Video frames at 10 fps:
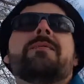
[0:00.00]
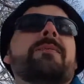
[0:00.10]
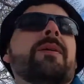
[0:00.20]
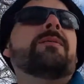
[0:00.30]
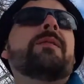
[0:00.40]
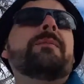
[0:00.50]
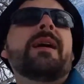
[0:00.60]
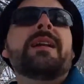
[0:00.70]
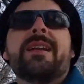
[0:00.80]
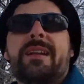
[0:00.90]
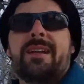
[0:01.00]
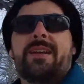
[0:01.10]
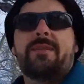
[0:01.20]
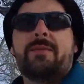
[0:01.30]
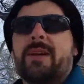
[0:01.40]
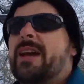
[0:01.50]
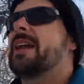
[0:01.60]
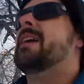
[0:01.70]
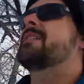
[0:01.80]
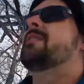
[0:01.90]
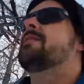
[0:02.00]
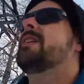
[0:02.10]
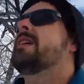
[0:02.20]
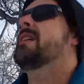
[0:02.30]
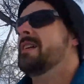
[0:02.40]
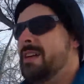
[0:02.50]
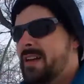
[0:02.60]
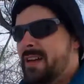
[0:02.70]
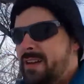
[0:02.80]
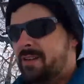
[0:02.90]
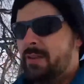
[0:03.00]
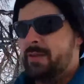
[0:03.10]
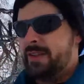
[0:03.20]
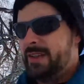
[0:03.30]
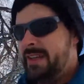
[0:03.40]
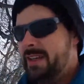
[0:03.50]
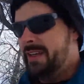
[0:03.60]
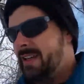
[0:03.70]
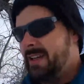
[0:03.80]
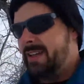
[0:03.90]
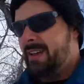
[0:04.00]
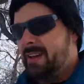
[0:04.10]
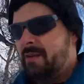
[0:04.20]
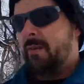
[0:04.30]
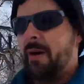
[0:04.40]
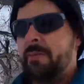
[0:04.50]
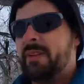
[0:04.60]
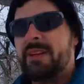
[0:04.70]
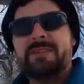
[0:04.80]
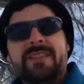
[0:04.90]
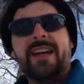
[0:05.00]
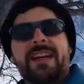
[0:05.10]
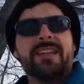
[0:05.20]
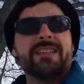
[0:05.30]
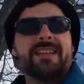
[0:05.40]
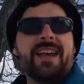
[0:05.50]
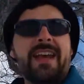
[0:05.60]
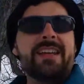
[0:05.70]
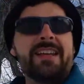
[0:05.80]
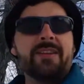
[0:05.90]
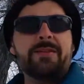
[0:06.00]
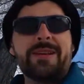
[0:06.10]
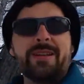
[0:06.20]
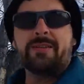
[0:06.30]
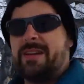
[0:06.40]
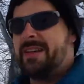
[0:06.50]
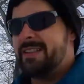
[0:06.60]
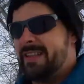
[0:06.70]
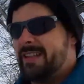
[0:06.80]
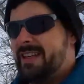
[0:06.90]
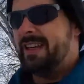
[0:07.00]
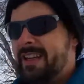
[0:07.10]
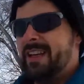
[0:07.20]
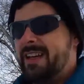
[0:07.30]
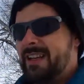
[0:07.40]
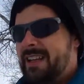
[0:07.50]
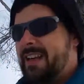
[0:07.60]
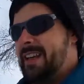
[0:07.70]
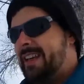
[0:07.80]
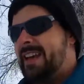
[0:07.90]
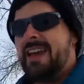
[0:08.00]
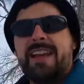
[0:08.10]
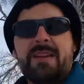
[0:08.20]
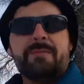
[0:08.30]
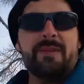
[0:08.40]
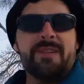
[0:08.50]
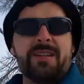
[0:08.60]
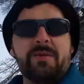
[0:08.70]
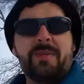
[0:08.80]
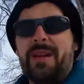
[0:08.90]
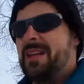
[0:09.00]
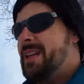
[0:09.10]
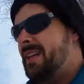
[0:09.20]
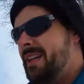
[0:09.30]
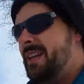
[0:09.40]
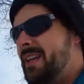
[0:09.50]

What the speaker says: But we made it. We got out of Houston, where I believe today it's 83 degrees and like 80% humidity.